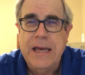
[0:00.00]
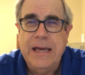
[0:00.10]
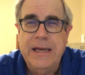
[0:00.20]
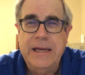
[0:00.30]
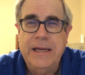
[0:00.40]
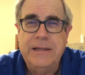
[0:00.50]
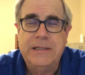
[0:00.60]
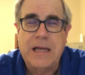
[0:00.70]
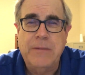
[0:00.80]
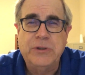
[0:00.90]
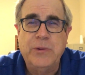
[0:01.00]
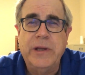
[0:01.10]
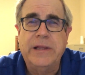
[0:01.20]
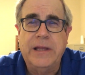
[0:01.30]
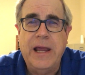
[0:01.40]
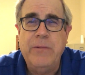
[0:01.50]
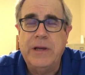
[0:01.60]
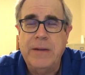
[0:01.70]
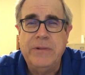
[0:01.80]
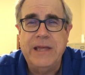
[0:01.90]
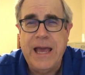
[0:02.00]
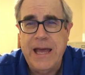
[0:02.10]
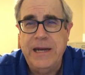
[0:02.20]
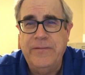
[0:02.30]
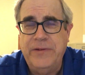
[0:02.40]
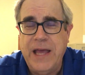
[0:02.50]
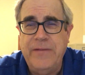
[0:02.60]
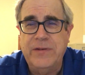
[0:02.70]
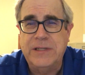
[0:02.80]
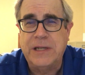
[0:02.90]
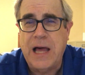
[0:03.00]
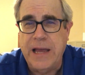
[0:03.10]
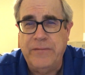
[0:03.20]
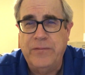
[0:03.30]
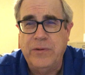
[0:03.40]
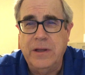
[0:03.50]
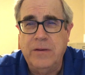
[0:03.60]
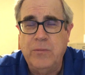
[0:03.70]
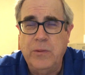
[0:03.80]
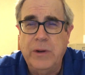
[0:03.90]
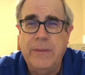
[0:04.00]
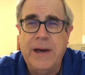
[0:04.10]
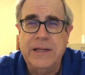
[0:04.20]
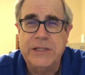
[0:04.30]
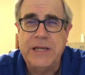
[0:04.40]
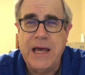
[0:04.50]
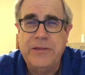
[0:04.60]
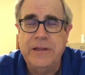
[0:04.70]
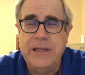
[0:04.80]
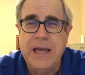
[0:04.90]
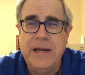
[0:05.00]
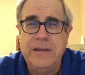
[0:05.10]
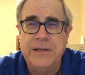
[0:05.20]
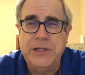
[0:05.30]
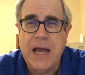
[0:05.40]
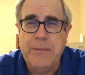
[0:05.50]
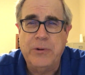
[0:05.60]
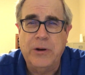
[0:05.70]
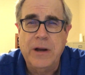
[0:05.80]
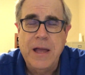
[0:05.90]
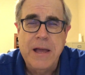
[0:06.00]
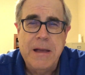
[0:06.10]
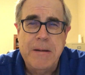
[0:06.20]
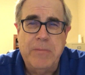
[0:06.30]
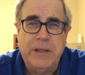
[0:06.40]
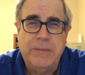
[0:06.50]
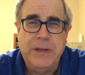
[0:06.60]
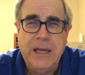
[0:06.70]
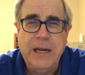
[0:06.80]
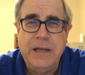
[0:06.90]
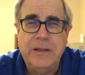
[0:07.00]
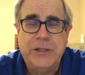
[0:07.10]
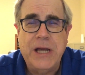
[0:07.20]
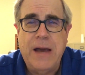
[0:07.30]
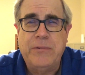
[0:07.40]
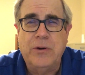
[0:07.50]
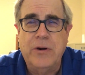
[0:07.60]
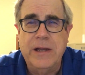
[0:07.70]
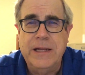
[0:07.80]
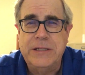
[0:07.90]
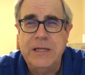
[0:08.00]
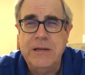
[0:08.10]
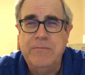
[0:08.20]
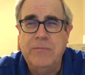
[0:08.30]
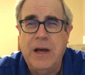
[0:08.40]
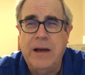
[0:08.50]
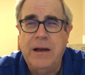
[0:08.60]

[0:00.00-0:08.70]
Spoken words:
Today we come to the end of David's life. We read about his death at the end of the chapter. But the beginning of the chapter, it's him